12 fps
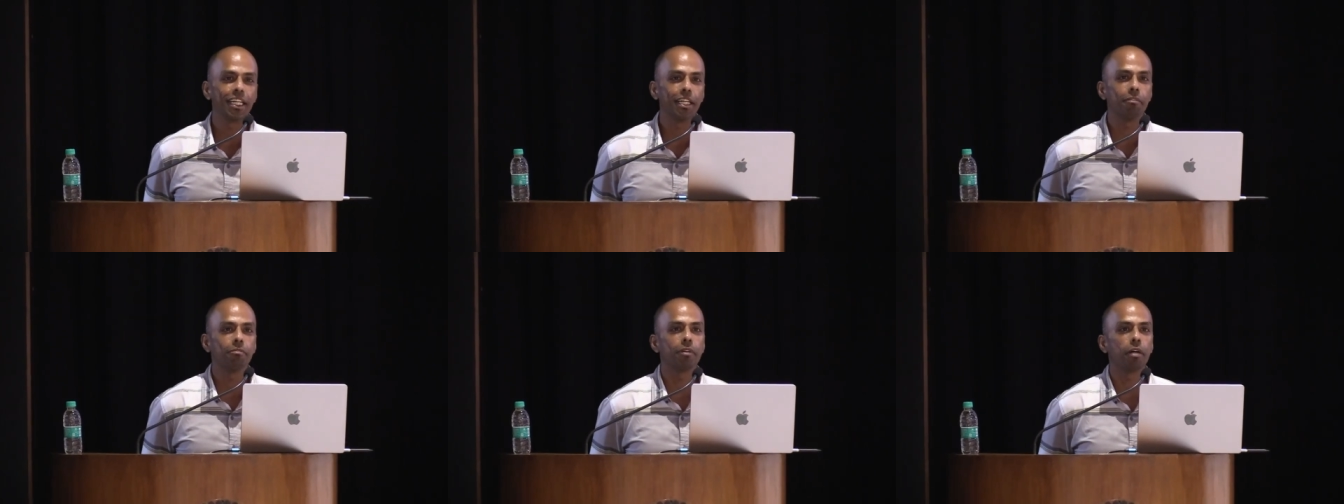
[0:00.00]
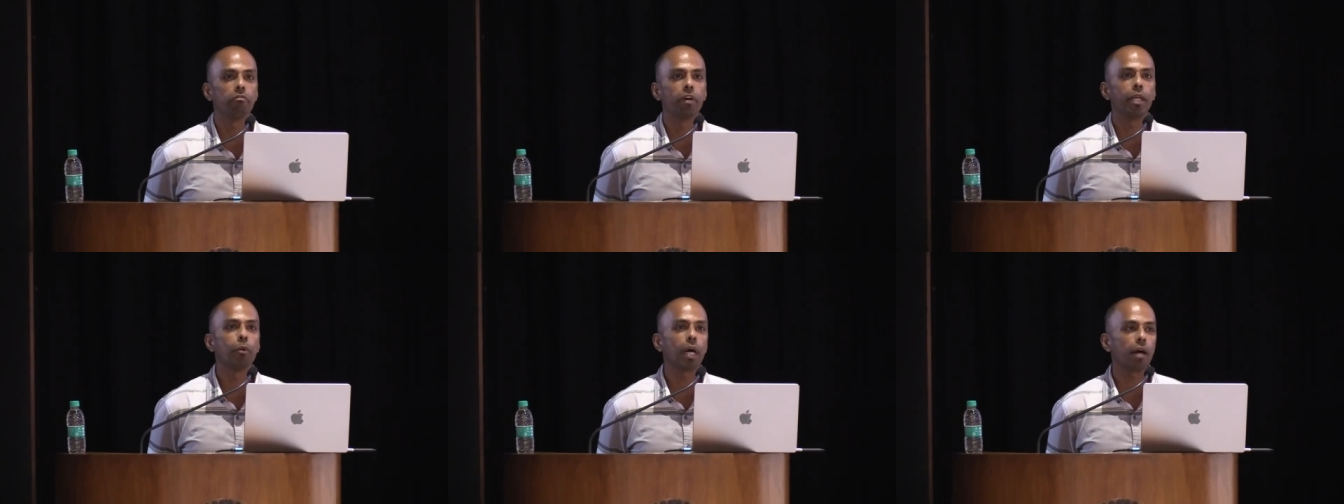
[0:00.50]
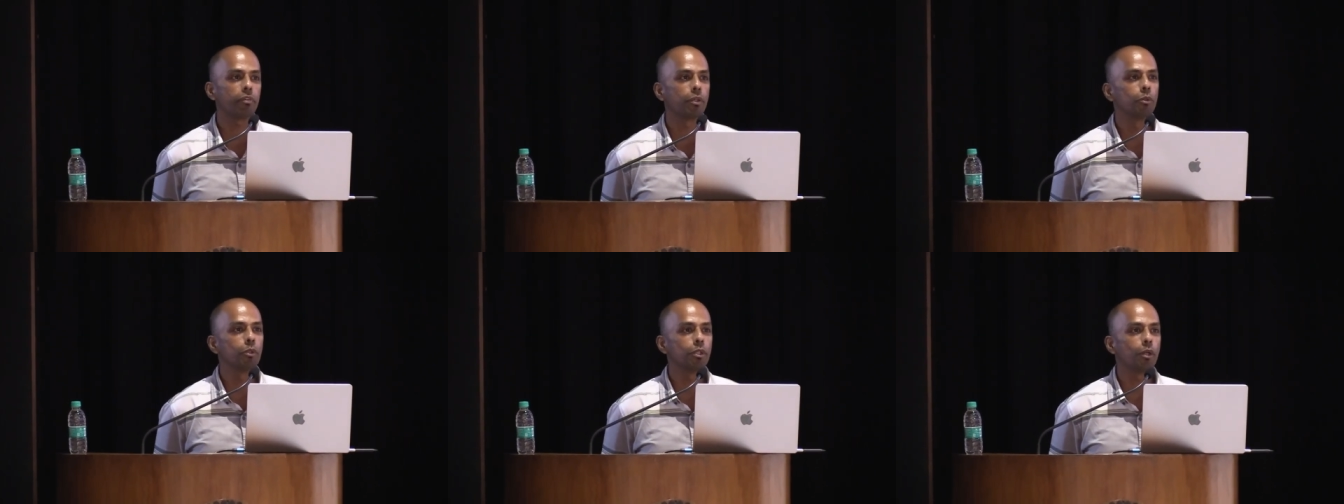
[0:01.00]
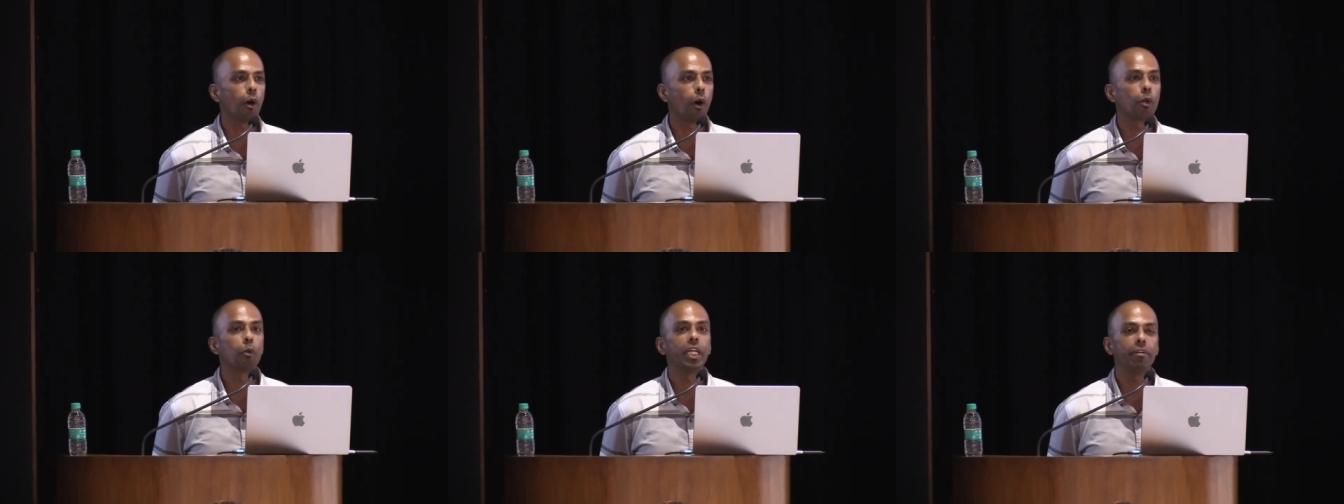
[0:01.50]
Uh, a very good afternoon
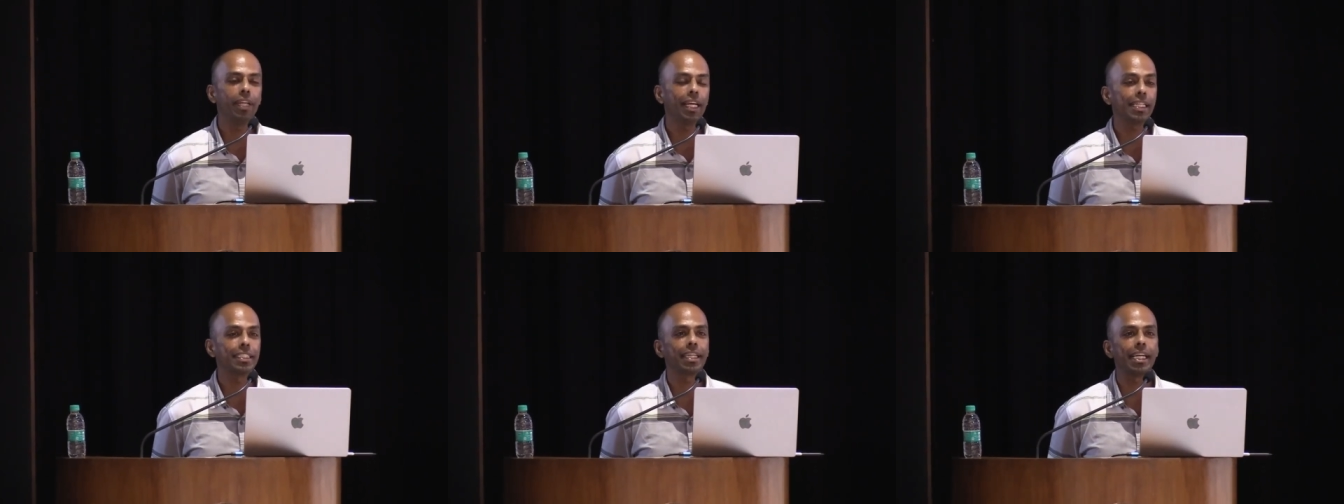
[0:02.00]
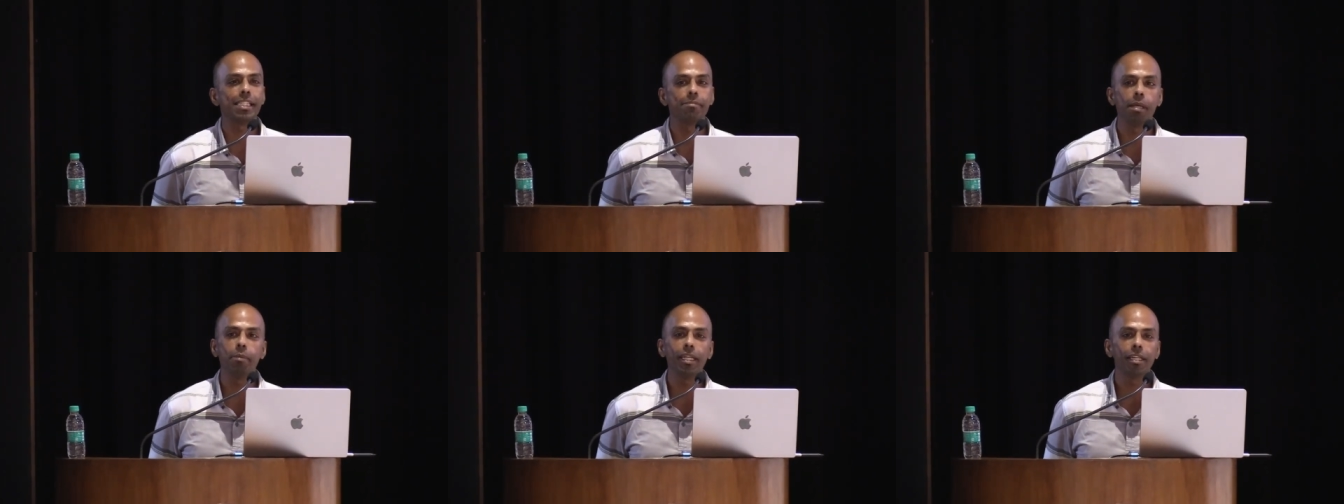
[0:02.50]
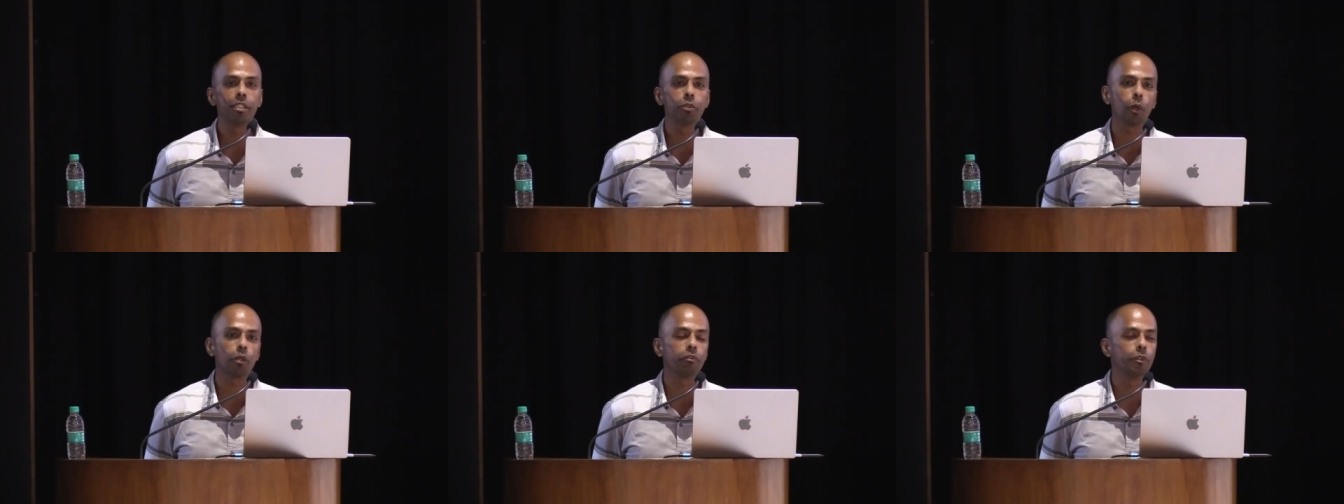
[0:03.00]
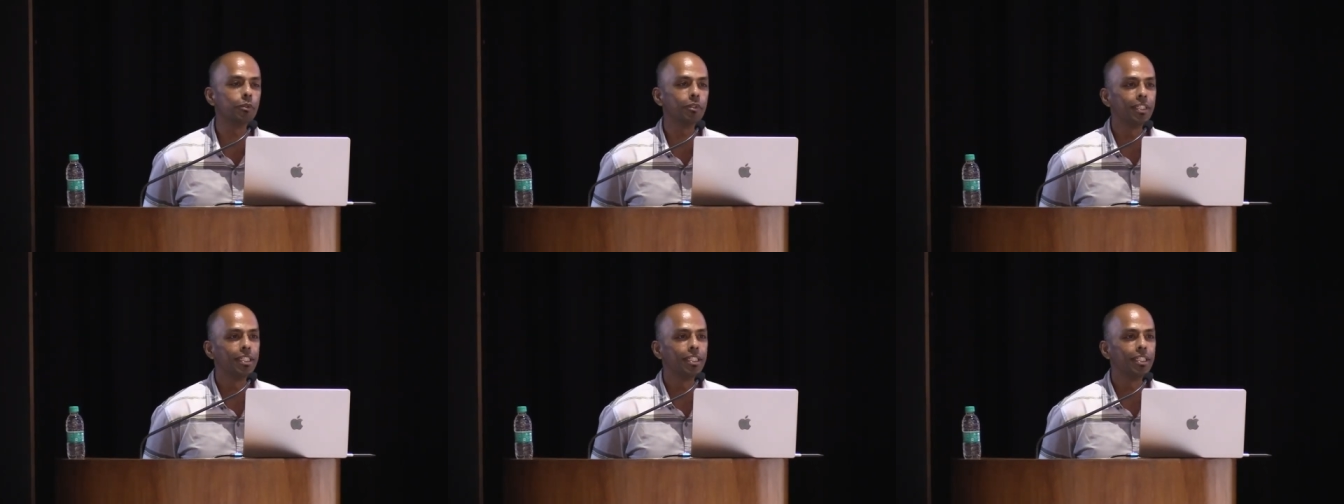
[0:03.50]
on Singapore as a case maybe to all of you.